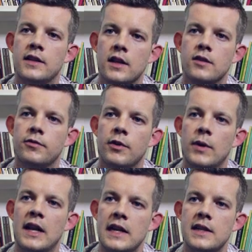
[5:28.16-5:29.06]
It doesn't
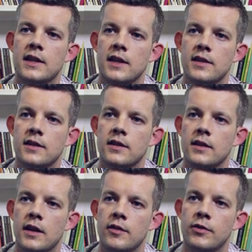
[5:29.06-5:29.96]
feel
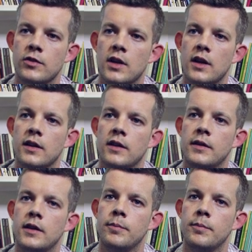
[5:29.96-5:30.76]
elitist. It feels like